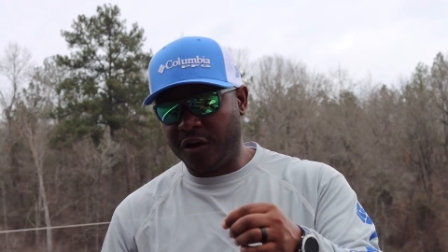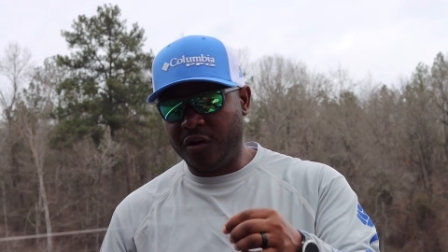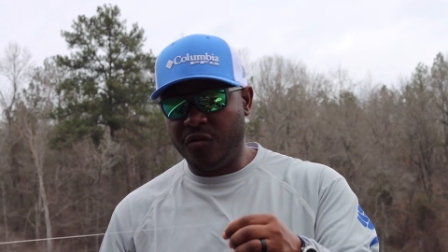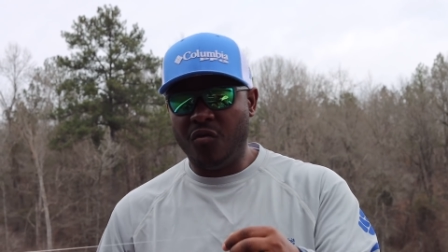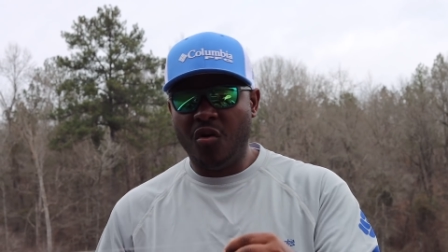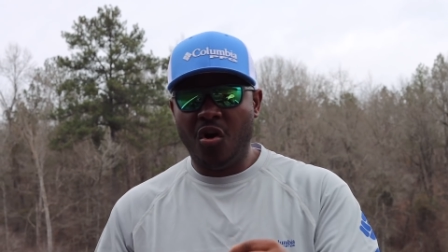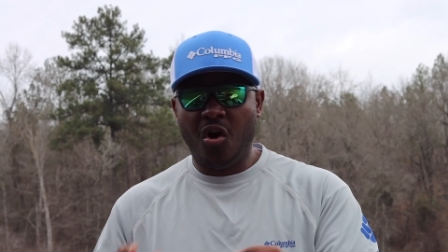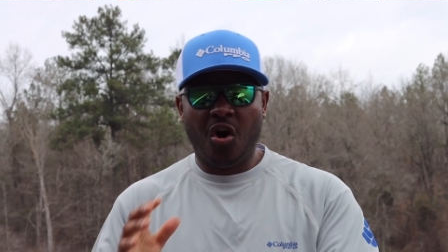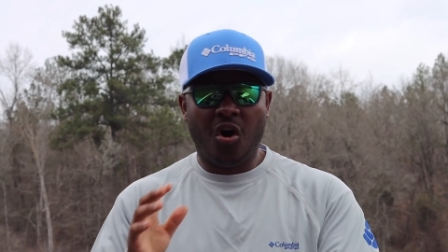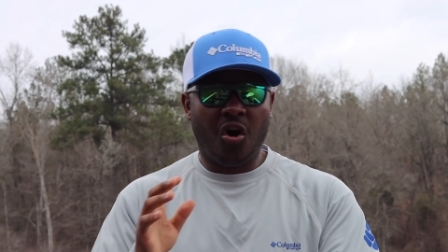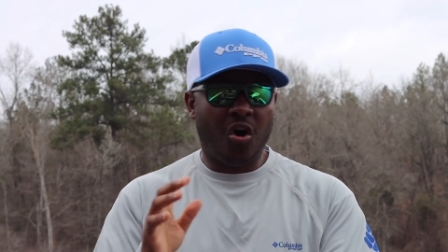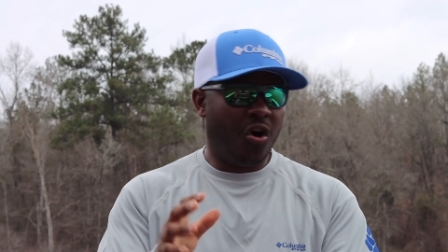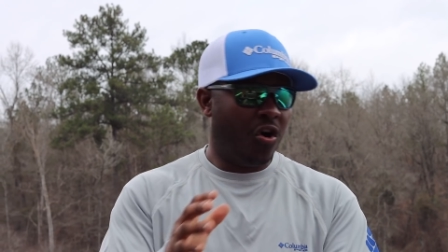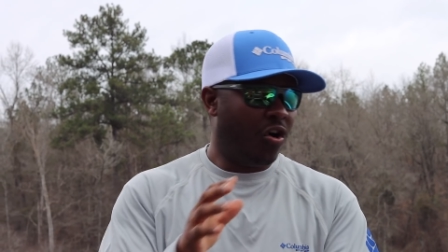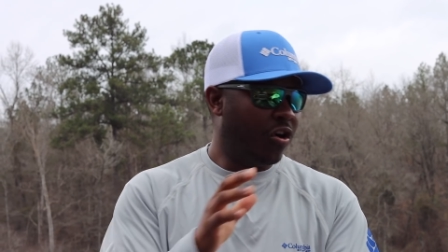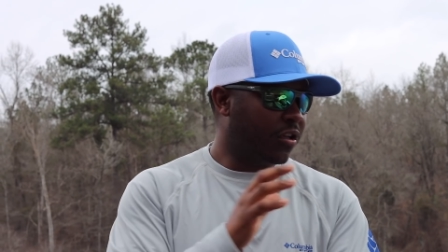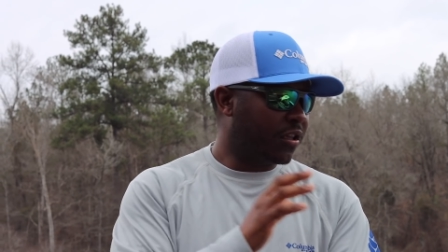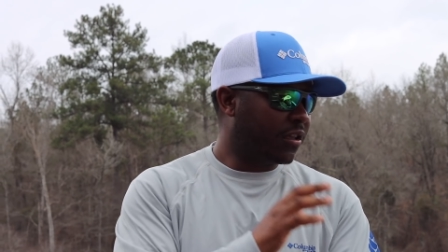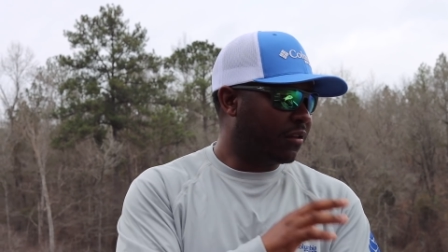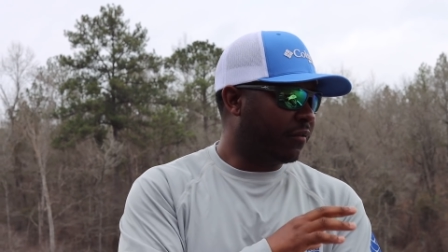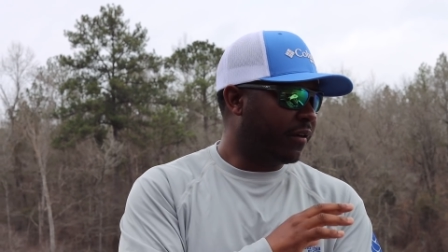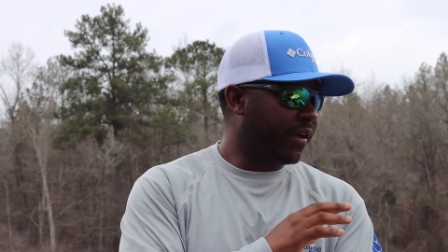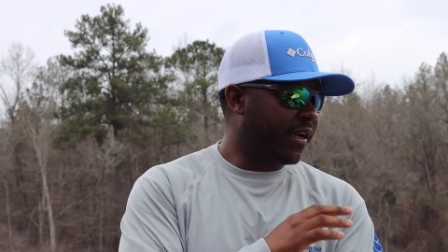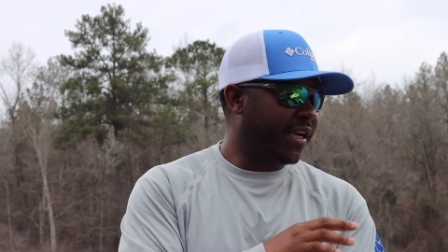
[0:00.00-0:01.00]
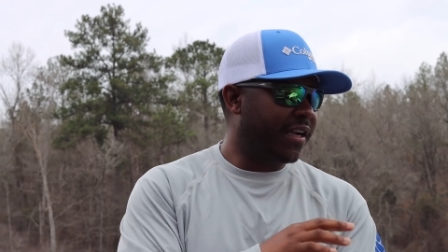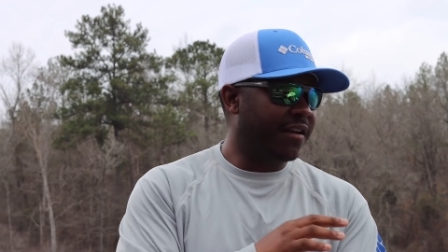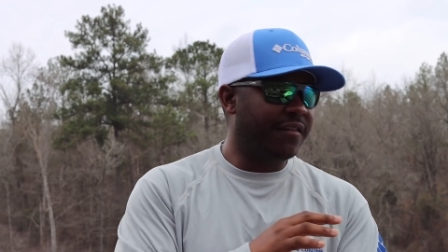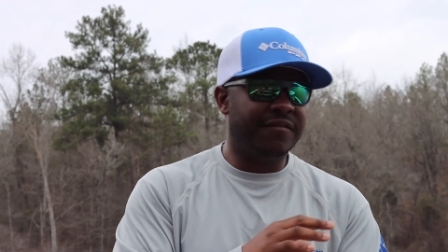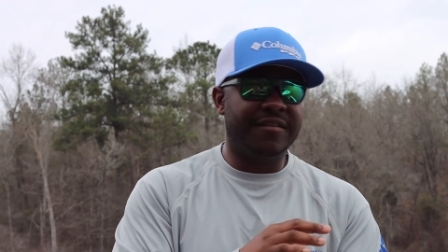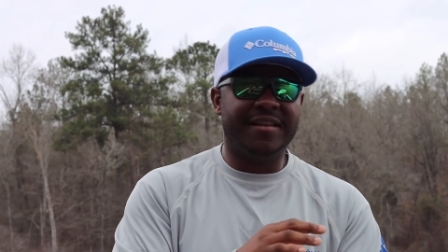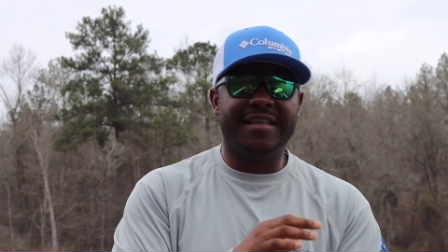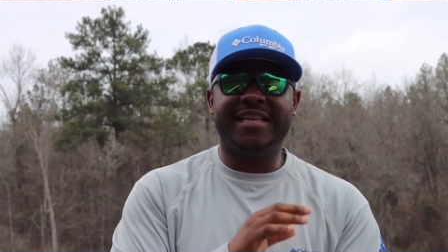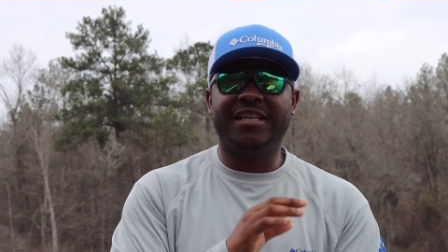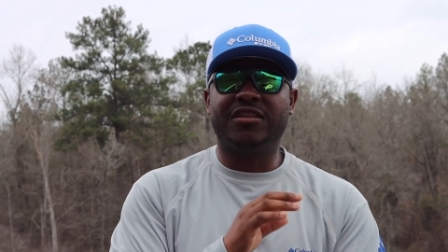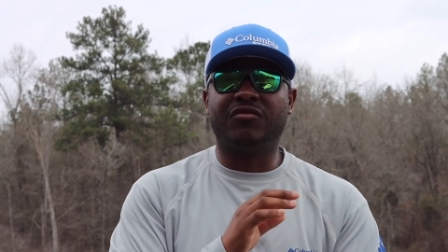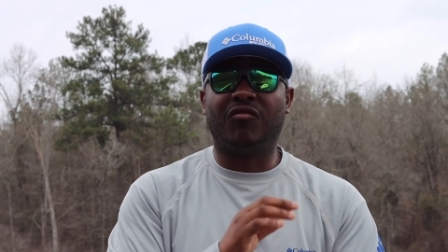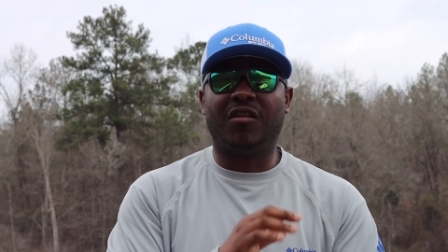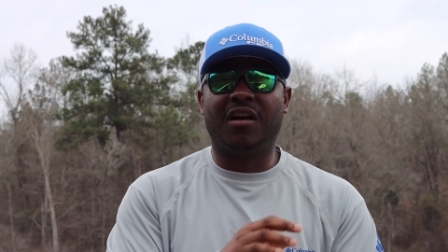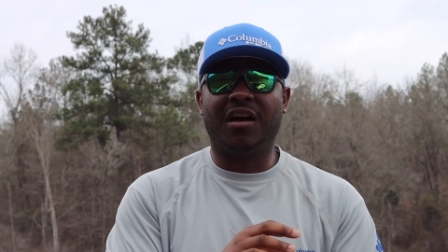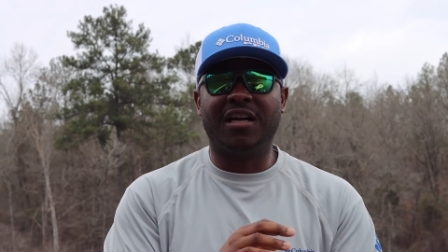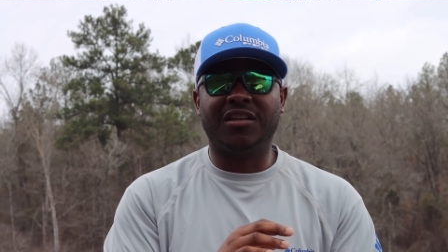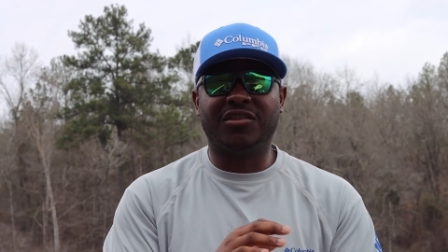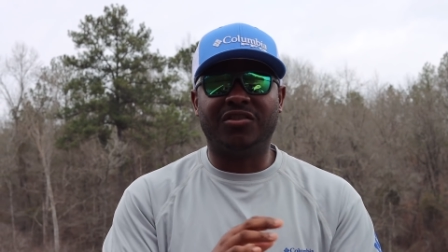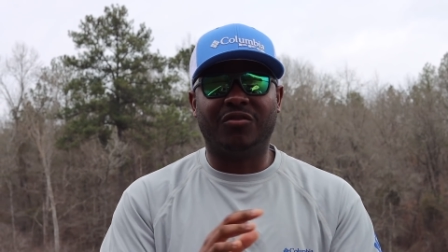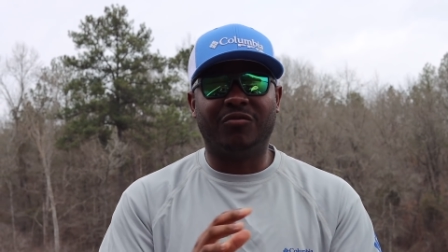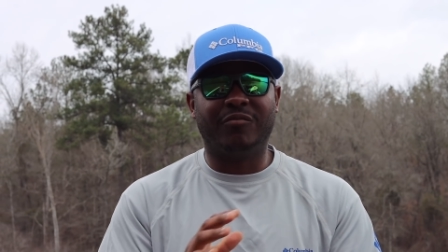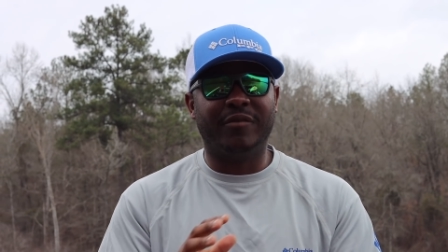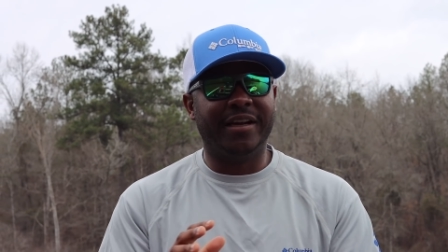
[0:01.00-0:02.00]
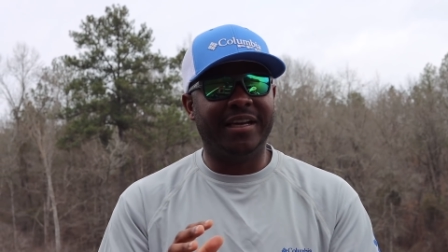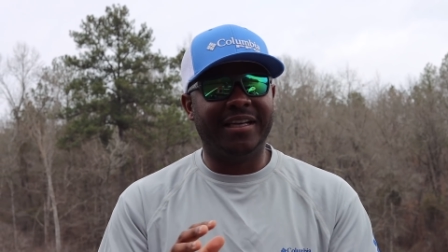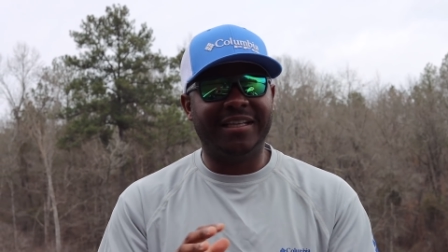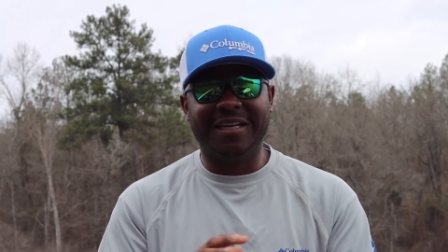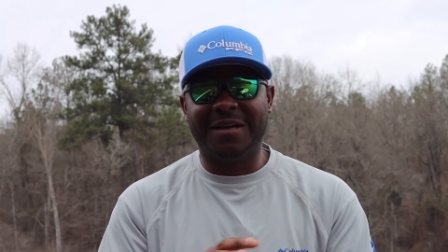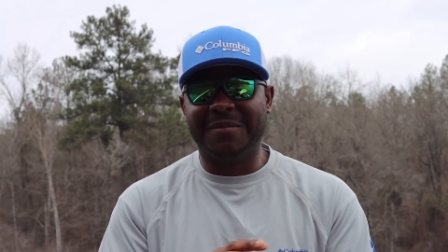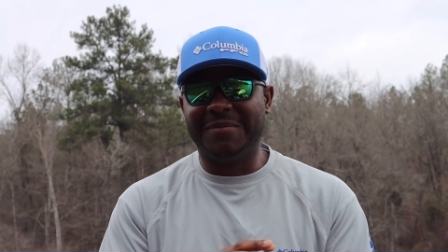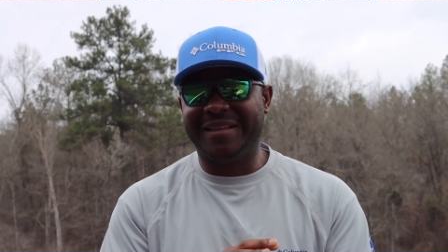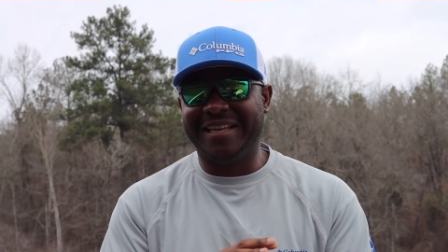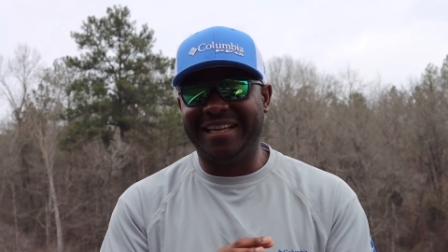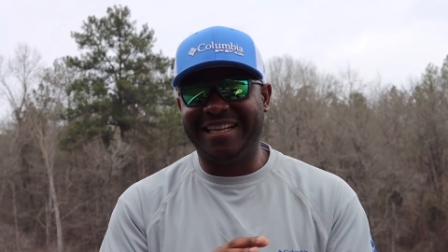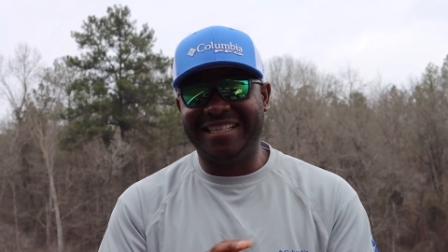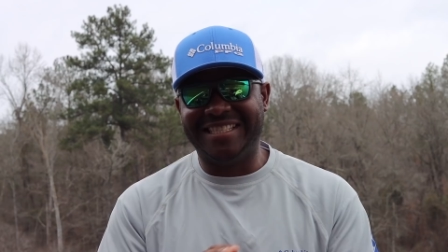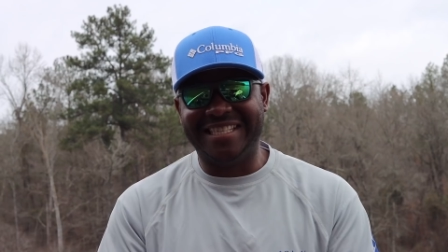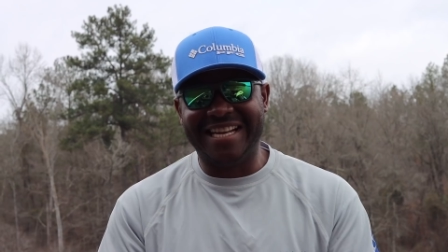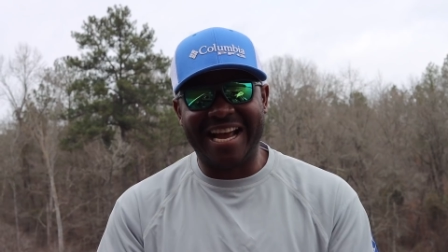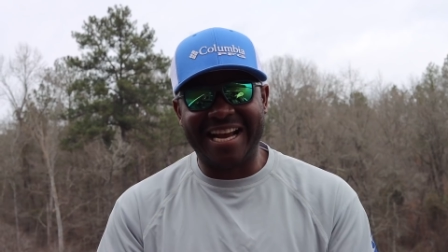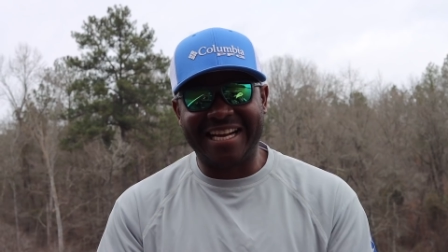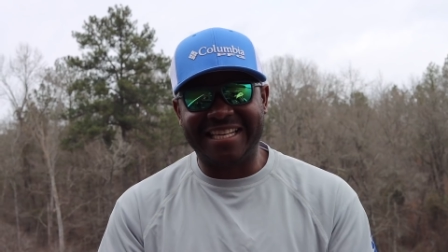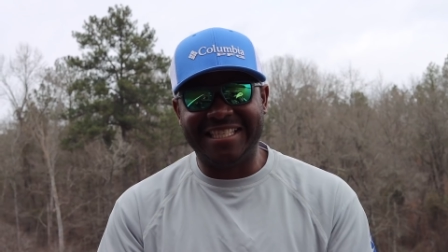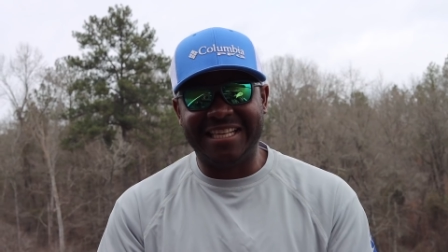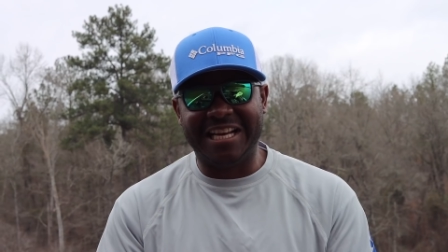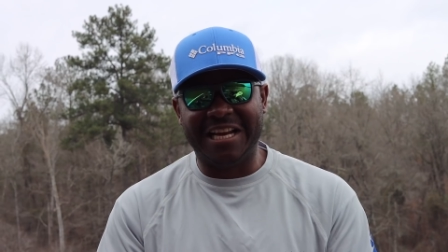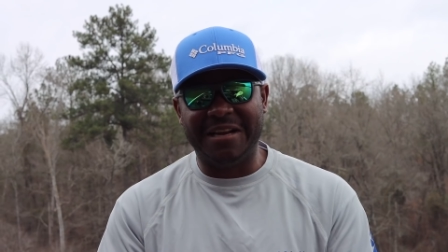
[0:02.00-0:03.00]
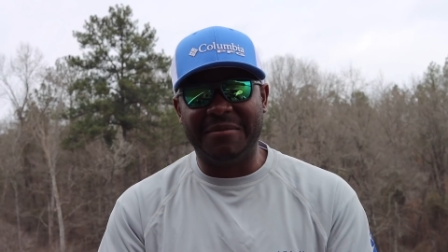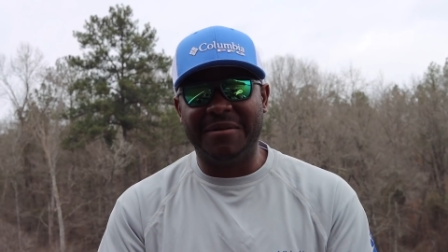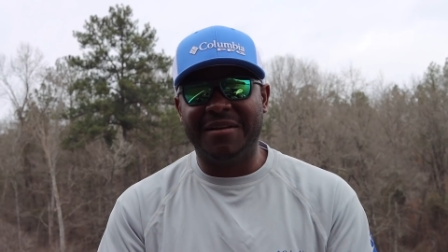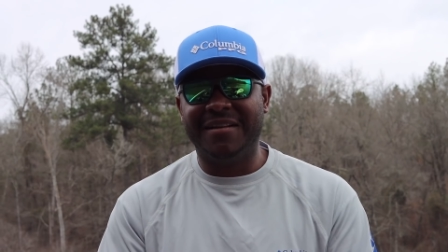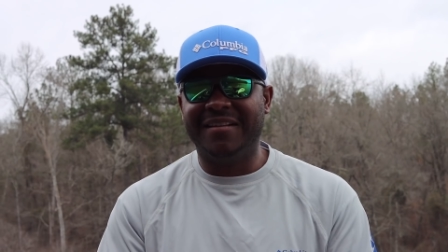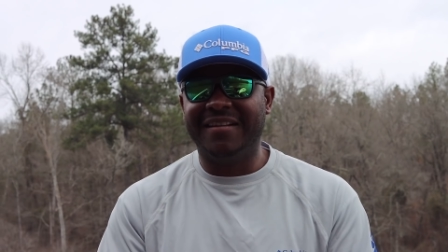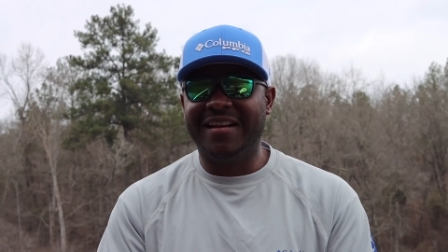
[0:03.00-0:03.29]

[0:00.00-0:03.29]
you. All three of these rods are rigged up the exact same.